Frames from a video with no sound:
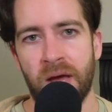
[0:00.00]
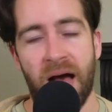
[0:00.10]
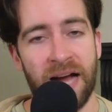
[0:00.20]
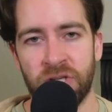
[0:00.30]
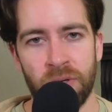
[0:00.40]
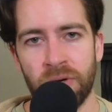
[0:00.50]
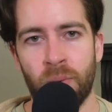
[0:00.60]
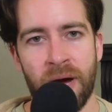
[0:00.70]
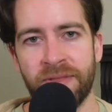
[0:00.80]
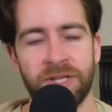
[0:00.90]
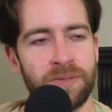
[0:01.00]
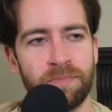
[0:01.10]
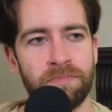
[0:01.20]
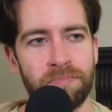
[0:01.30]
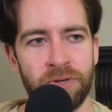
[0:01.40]
I don't know why this
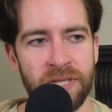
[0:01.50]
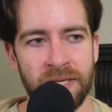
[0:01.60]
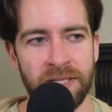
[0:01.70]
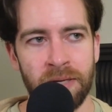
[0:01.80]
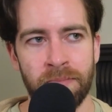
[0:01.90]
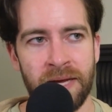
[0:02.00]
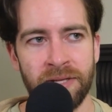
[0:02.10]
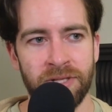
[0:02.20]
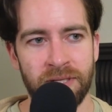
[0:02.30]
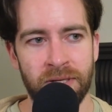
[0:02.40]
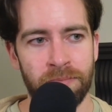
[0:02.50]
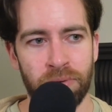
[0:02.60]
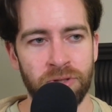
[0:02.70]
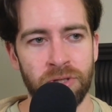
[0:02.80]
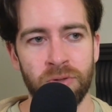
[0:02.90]
presents him as a
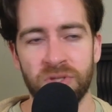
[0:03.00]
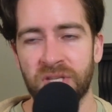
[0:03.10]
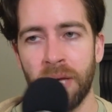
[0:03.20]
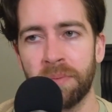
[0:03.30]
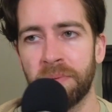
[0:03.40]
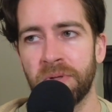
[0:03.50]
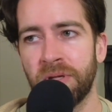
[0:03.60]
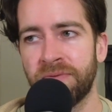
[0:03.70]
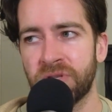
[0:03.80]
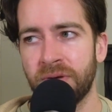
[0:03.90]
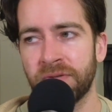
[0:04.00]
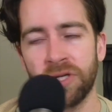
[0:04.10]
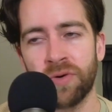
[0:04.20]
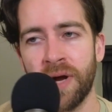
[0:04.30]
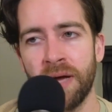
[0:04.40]
person who's capable of solving
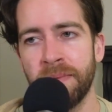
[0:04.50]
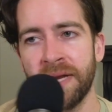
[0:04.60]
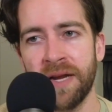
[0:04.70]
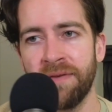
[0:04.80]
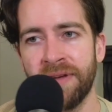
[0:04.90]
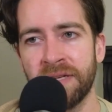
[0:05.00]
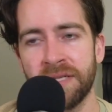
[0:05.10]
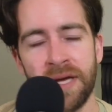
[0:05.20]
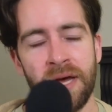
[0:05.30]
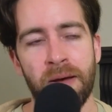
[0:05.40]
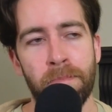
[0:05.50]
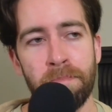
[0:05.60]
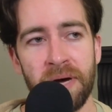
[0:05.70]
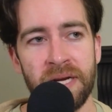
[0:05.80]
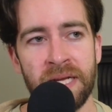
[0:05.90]
a crime in any event,
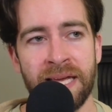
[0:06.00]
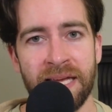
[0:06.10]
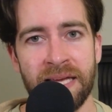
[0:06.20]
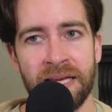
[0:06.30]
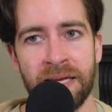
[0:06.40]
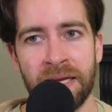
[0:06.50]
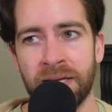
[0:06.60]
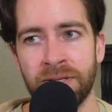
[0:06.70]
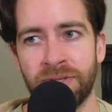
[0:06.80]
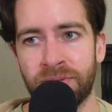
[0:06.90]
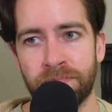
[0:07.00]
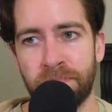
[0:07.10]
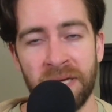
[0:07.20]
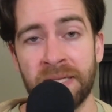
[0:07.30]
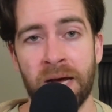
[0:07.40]
but he is
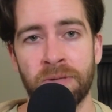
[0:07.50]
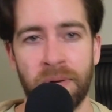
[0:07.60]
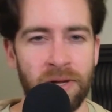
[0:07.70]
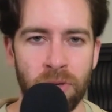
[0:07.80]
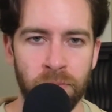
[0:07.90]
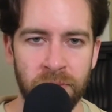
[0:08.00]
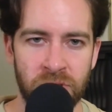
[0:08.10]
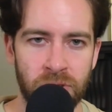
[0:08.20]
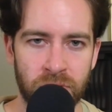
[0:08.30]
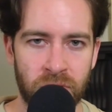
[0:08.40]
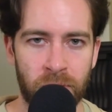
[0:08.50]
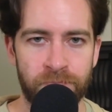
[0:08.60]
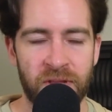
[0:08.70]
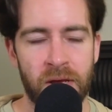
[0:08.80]
picked out by the nobleman to do so.